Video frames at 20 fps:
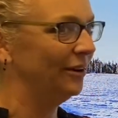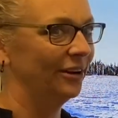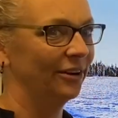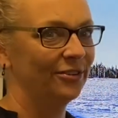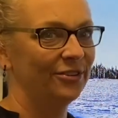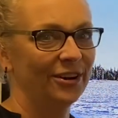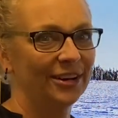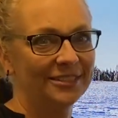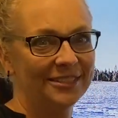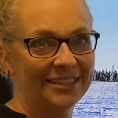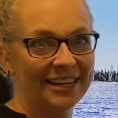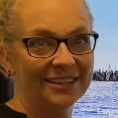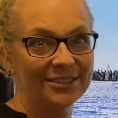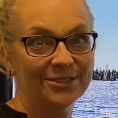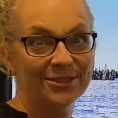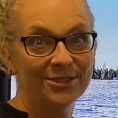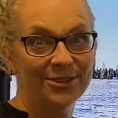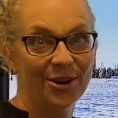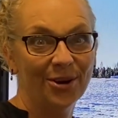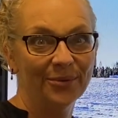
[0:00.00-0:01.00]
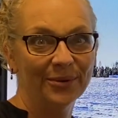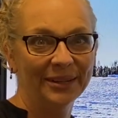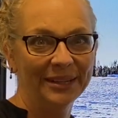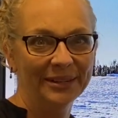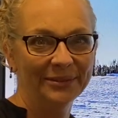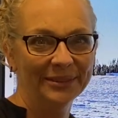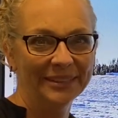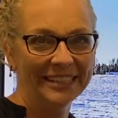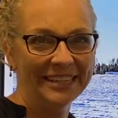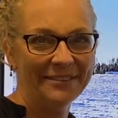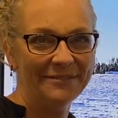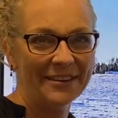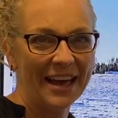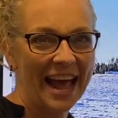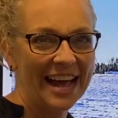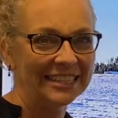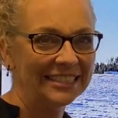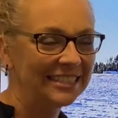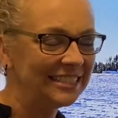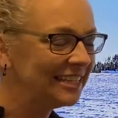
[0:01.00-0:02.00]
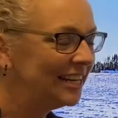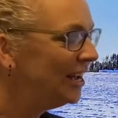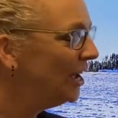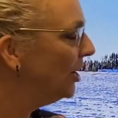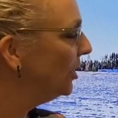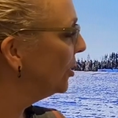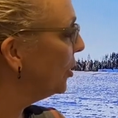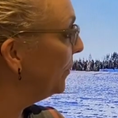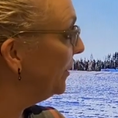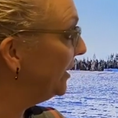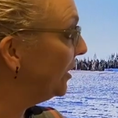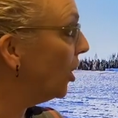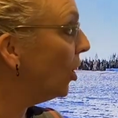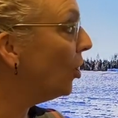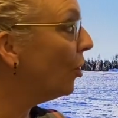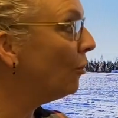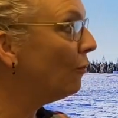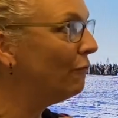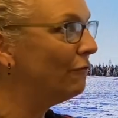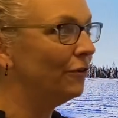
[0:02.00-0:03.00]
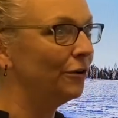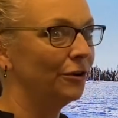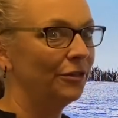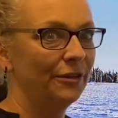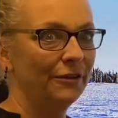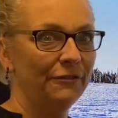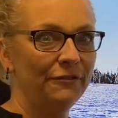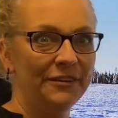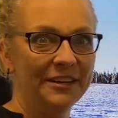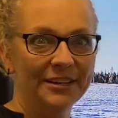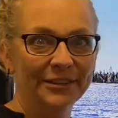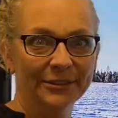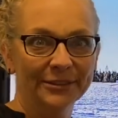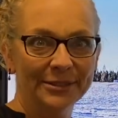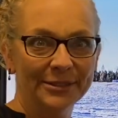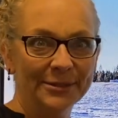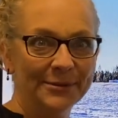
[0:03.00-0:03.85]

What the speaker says: across that snow really, really fast? Going over the field.